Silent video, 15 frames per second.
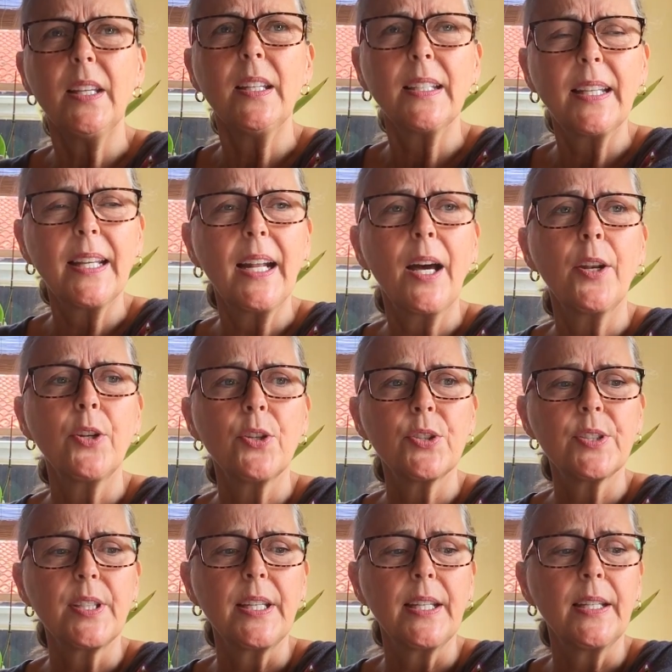and get out of your
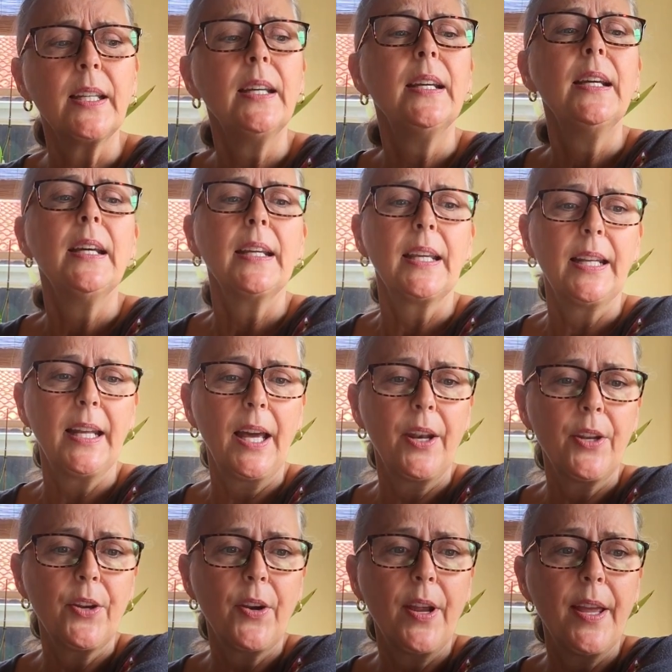skin, get out
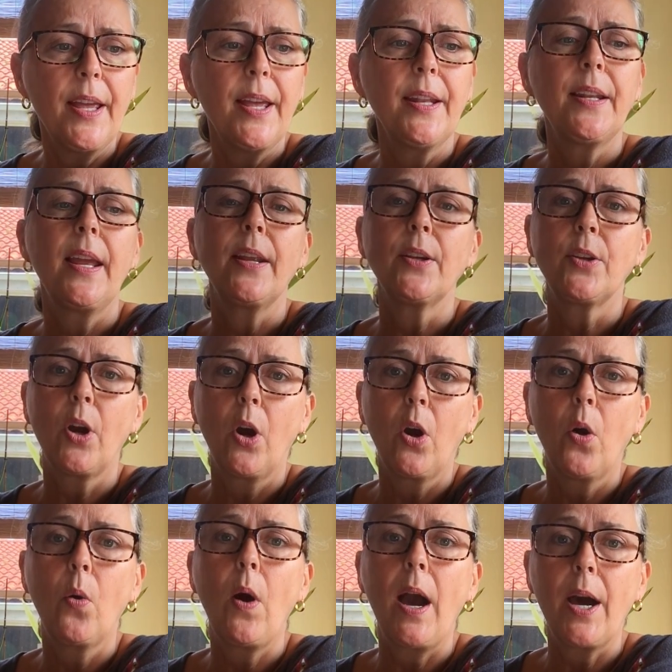of your head, and
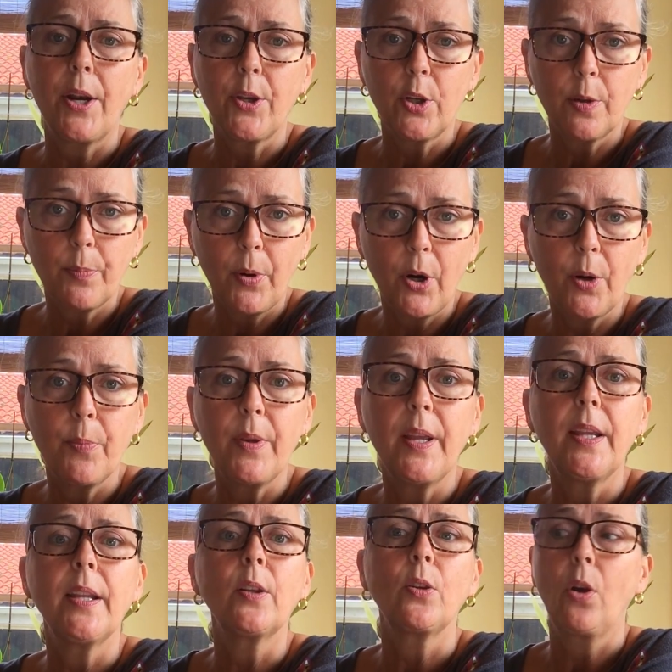go out of your
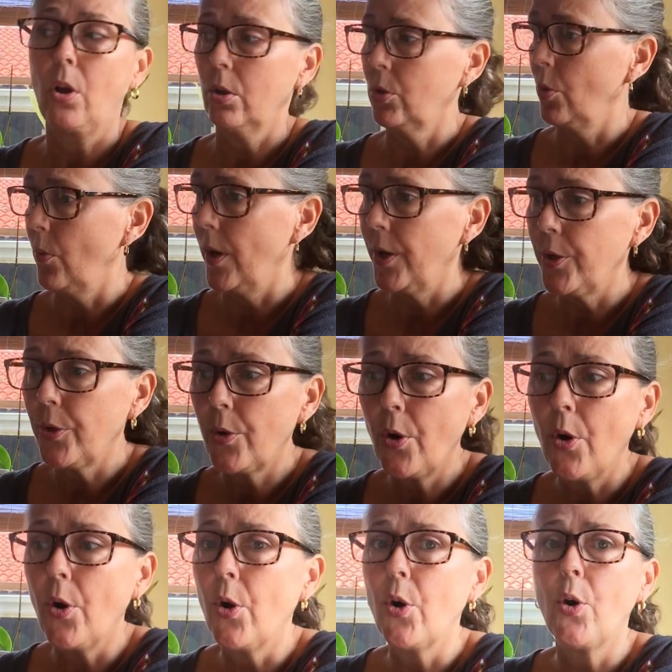apartment, go out of your
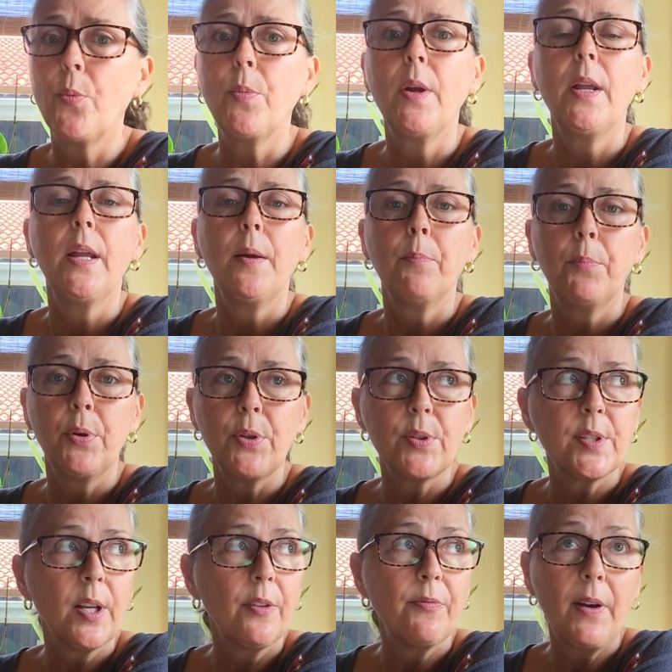home, put
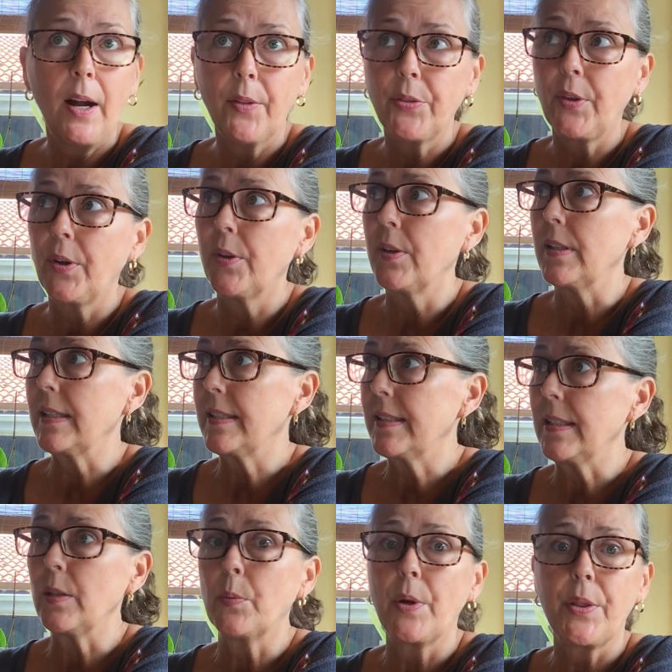yourself out there and
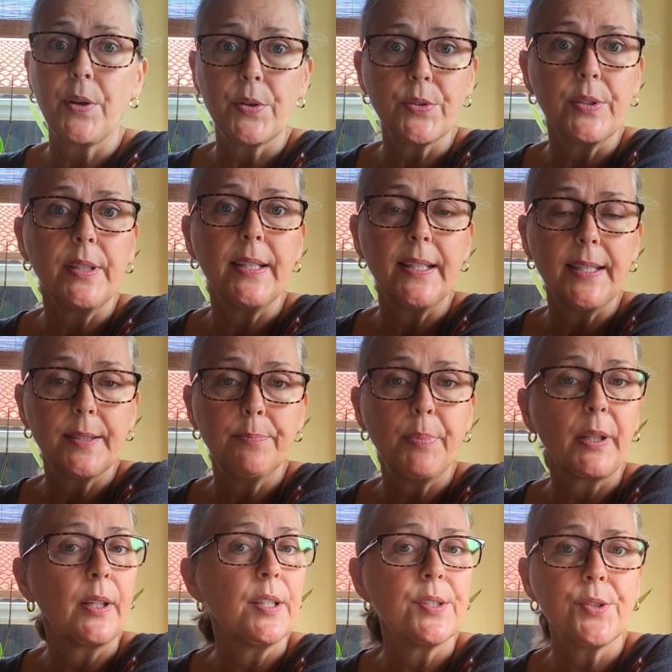see where there's a need,
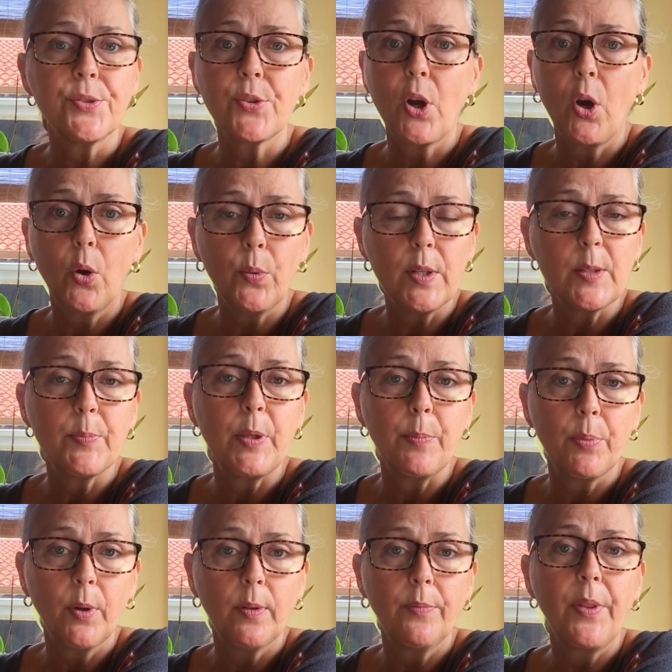because there's always
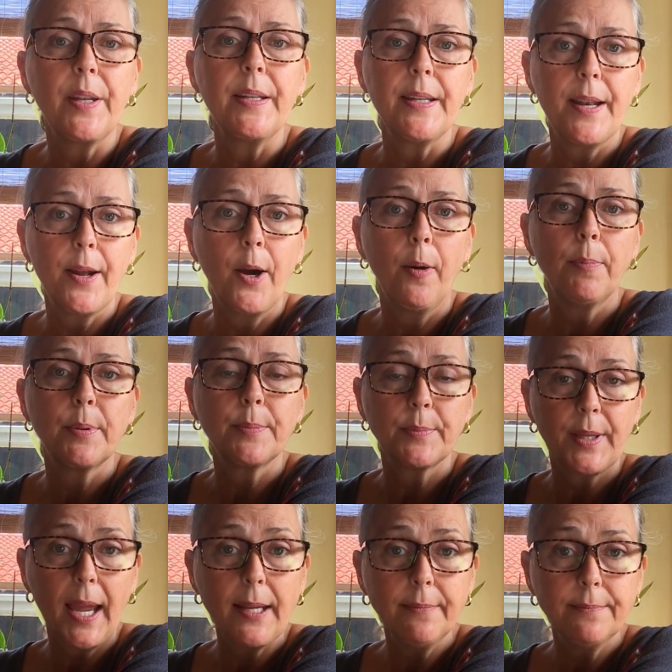people that need help.
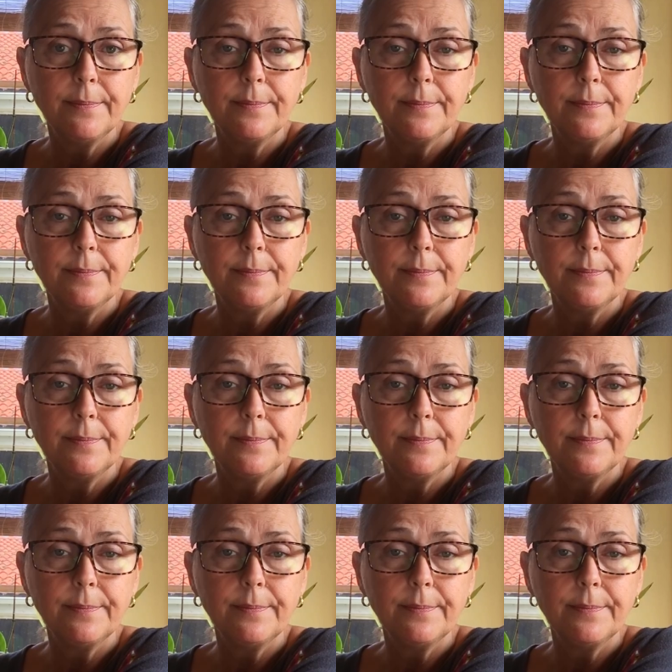Okay?